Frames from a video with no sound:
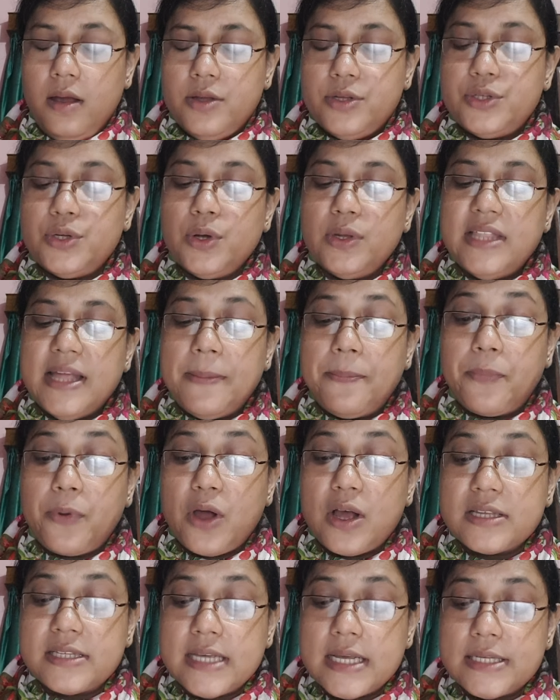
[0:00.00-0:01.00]
So the
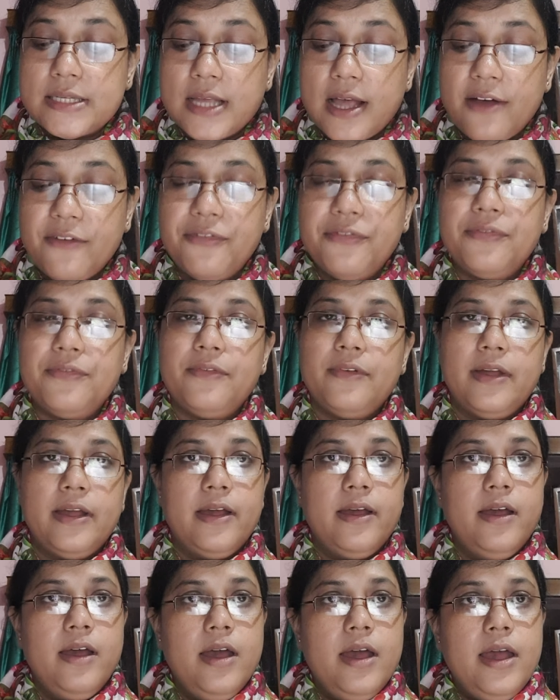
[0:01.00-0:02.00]
process of
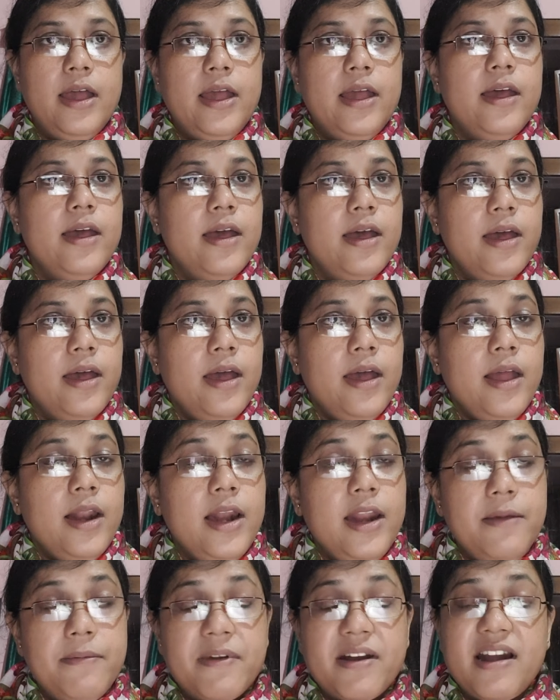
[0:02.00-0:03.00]

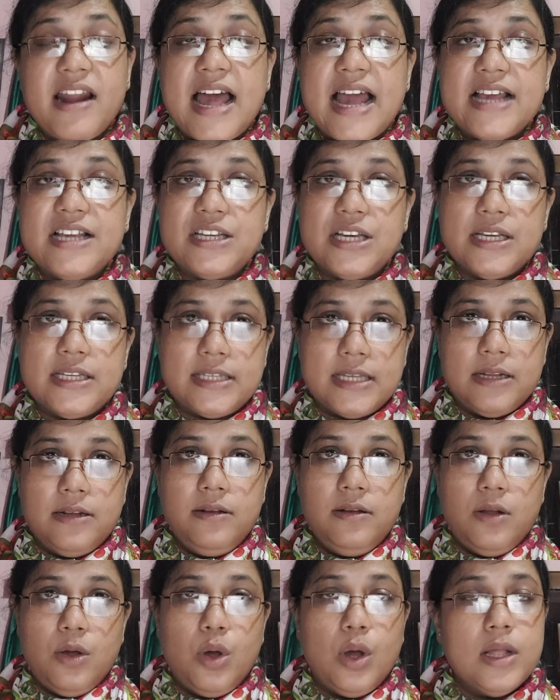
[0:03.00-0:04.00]

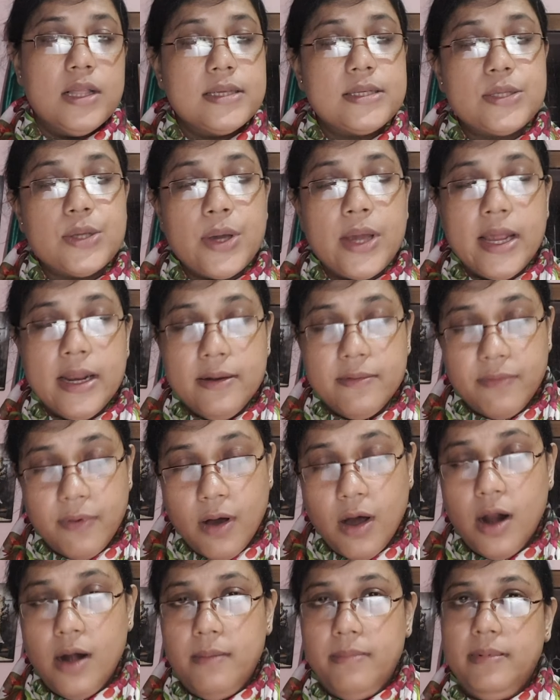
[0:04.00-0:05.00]
liberalization also
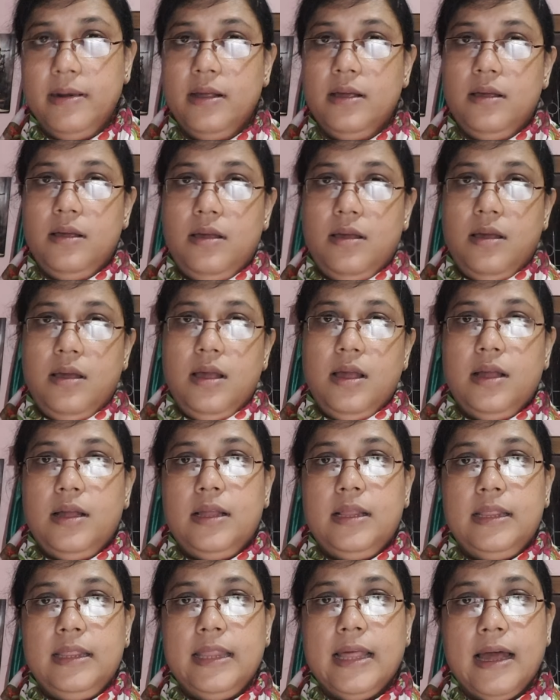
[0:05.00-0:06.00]
involved
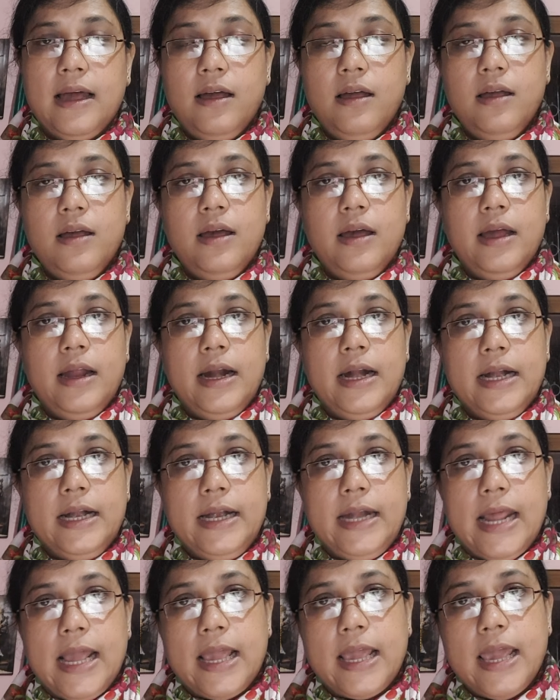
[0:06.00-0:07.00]
the
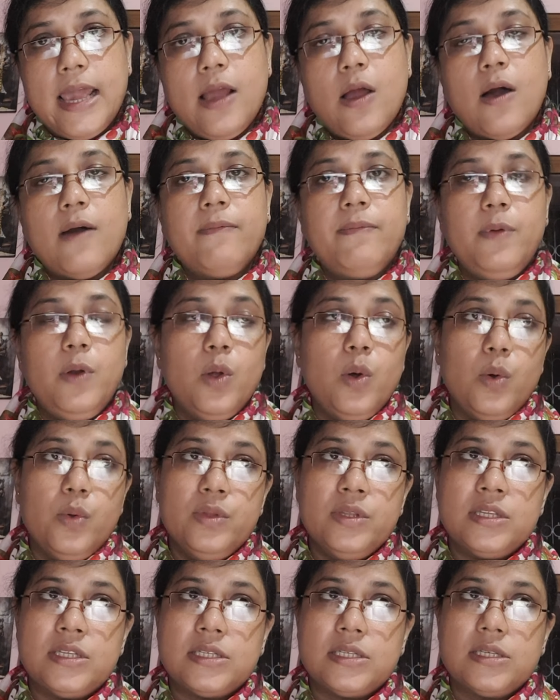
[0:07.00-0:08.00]
taking of
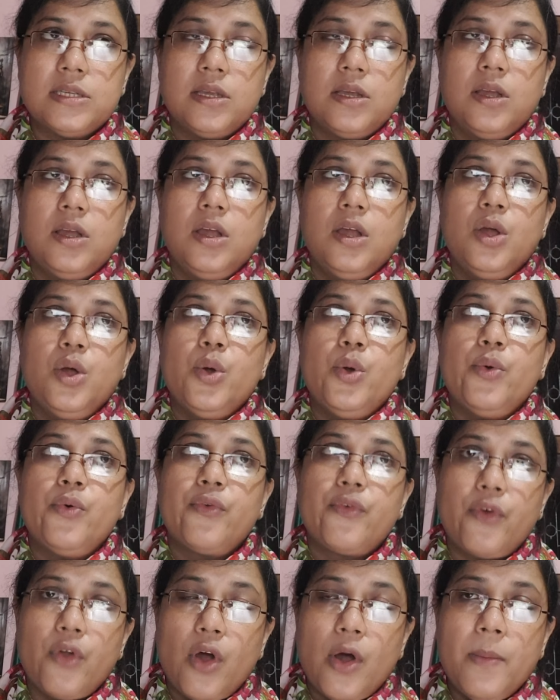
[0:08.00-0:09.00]
loans
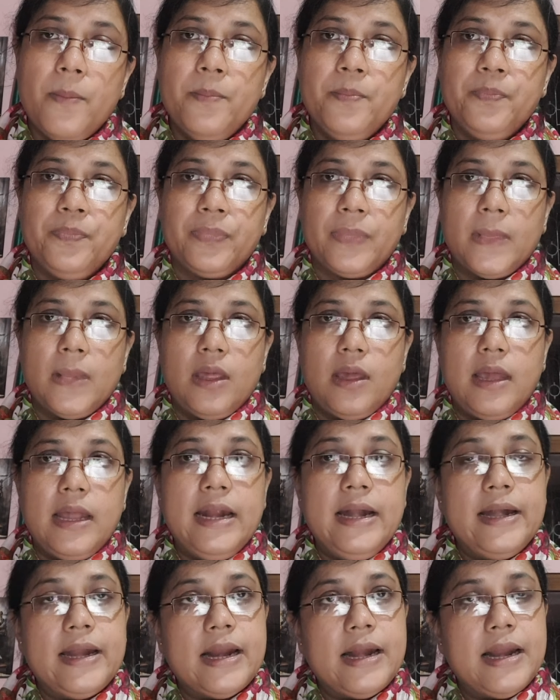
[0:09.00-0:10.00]
from
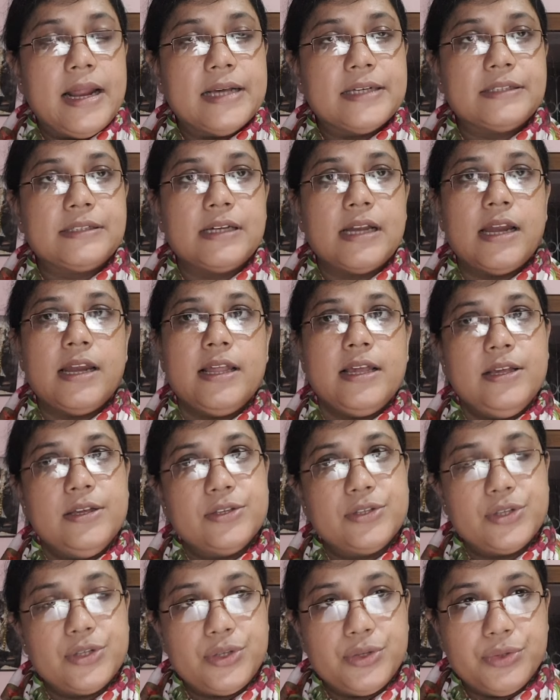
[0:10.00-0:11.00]
international
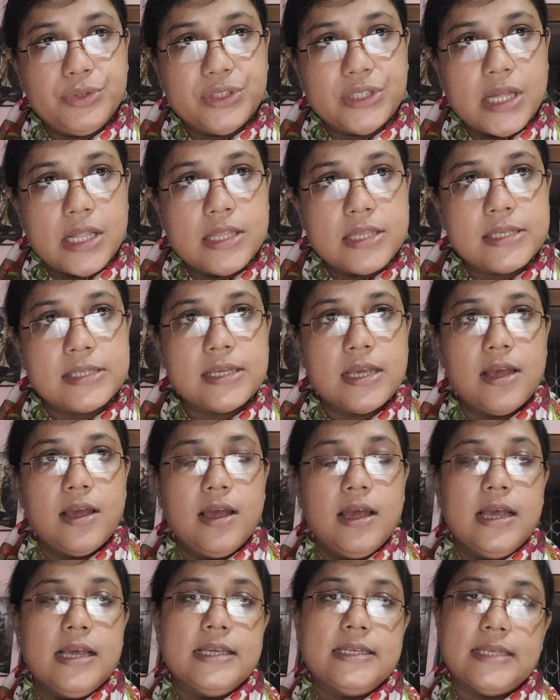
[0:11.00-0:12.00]
institutions
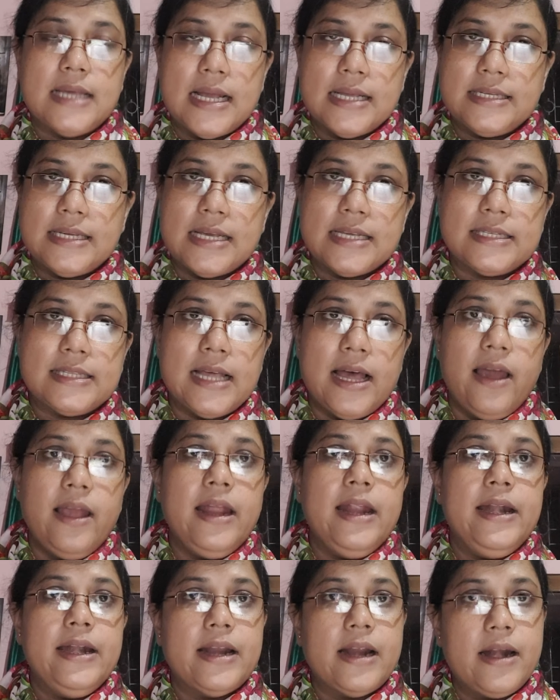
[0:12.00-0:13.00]
such as the
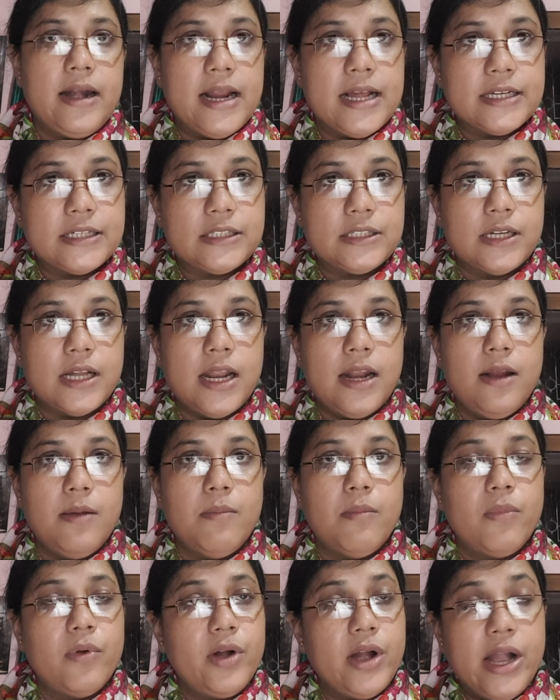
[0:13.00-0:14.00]
International
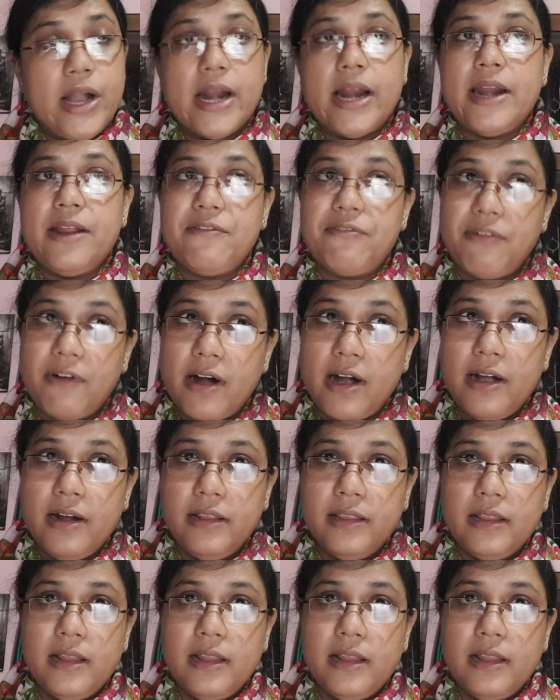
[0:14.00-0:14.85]
Monetary Fund,